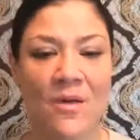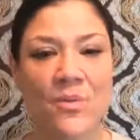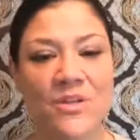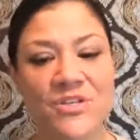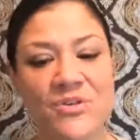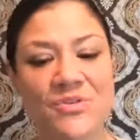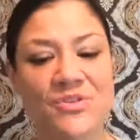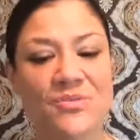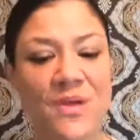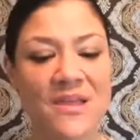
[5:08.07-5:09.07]
We choose
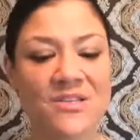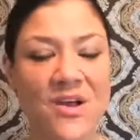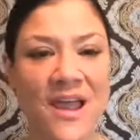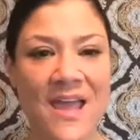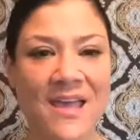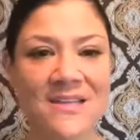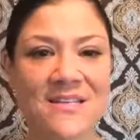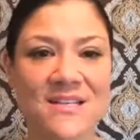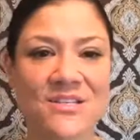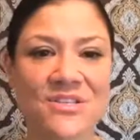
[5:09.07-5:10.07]
to raise our
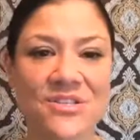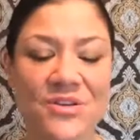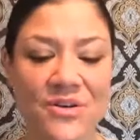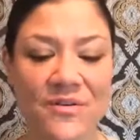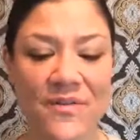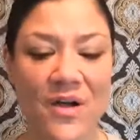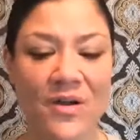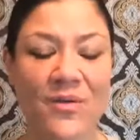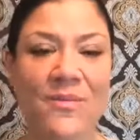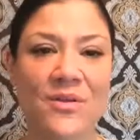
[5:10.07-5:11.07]
hand and to serve our
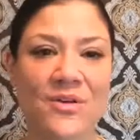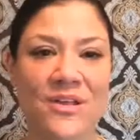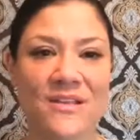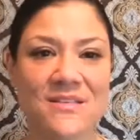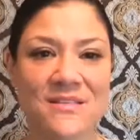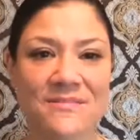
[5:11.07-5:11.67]
communities,